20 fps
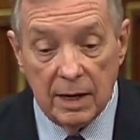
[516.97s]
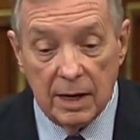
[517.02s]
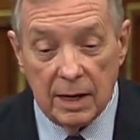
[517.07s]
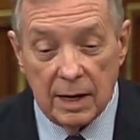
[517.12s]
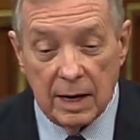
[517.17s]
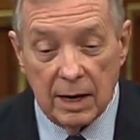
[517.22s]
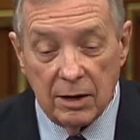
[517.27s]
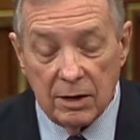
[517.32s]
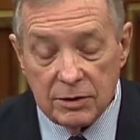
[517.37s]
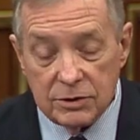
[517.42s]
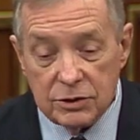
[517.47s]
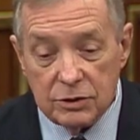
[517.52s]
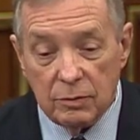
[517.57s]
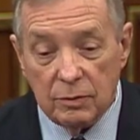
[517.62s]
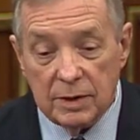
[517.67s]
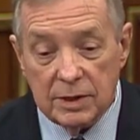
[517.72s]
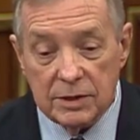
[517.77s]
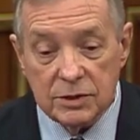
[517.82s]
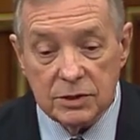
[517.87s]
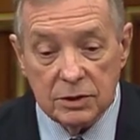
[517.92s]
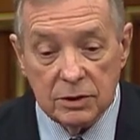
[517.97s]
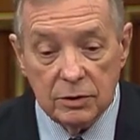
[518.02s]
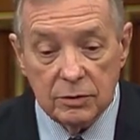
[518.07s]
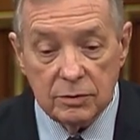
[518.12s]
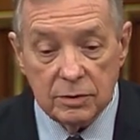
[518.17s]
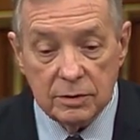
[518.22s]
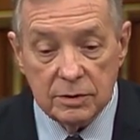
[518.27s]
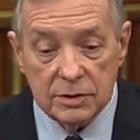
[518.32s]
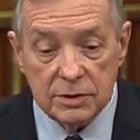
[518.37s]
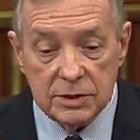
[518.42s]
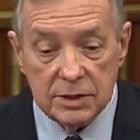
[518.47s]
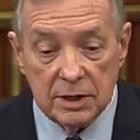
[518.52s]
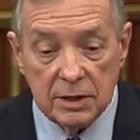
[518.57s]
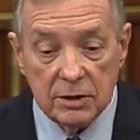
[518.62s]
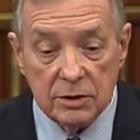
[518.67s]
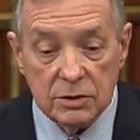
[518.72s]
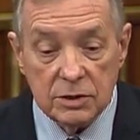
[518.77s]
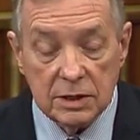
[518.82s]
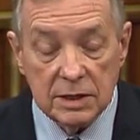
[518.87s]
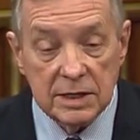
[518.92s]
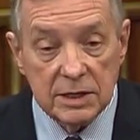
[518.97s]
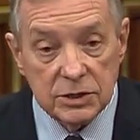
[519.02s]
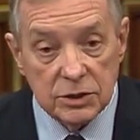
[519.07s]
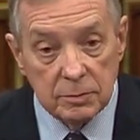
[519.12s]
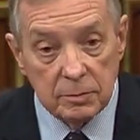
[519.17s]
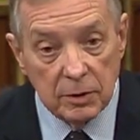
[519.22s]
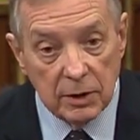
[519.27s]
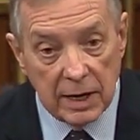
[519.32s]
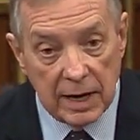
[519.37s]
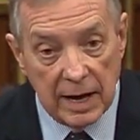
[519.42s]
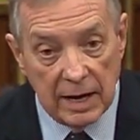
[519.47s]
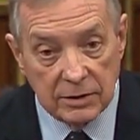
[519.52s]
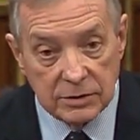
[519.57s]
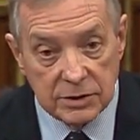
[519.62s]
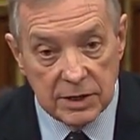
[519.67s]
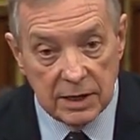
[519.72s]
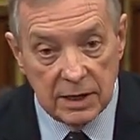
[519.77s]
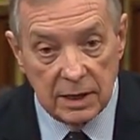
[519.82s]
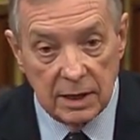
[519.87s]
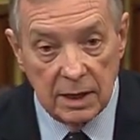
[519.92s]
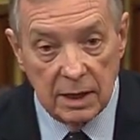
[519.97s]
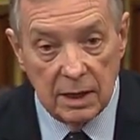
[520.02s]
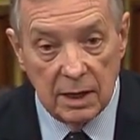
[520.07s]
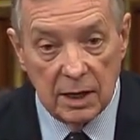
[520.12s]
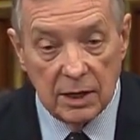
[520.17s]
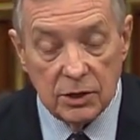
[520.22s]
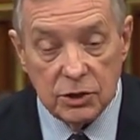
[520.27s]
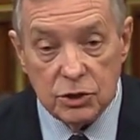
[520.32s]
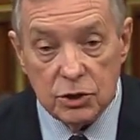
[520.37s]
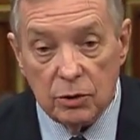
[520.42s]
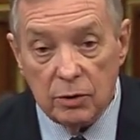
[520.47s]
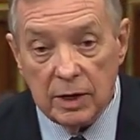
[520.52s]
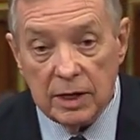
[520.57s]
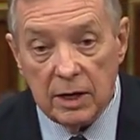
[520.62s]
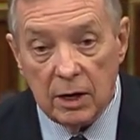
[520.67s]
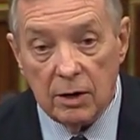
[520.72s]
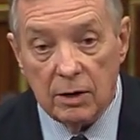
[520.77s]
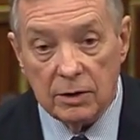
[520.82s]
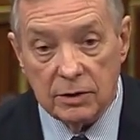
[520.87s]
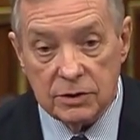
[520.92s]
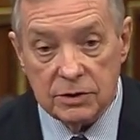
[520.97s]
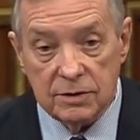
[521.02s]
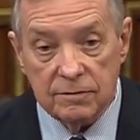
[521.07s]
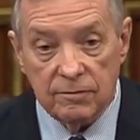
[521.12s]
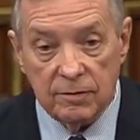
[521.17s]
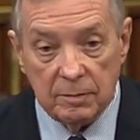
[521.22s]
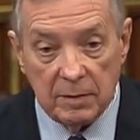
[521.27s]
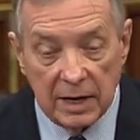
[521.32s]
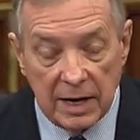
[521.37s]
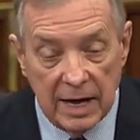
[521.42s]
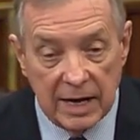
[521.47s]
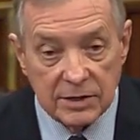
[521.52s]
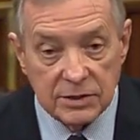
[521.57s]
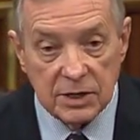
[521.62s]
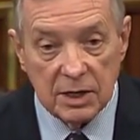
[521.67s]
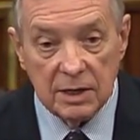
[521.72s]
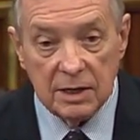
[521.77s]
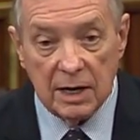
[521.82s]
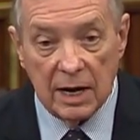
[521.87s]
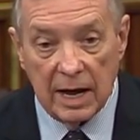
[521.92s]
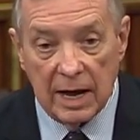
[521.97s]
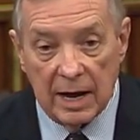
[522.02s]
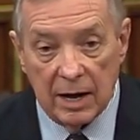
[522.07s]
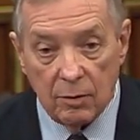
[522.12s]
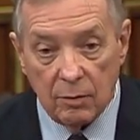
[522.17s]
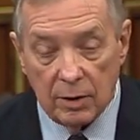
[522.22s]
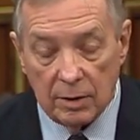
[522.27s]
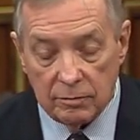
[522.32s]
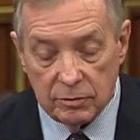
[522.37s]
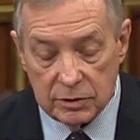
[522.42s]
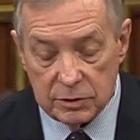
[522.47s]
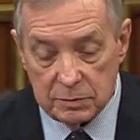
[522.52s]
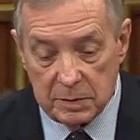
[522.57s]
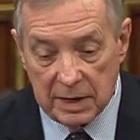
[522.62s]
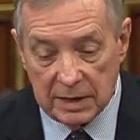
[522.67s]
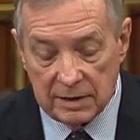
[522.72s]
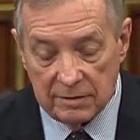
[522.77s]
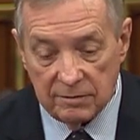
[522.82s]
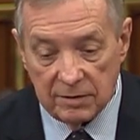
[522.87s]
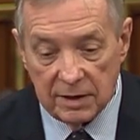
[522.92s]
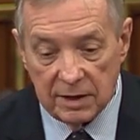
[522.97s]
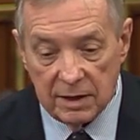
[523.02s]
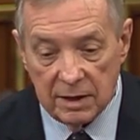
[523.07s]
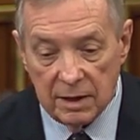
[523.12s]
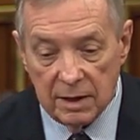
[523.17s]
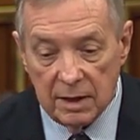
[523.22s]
And I also want to salute Senators Lisa Murkowski and Joni Ernst from Alaska and Iowa, respectively.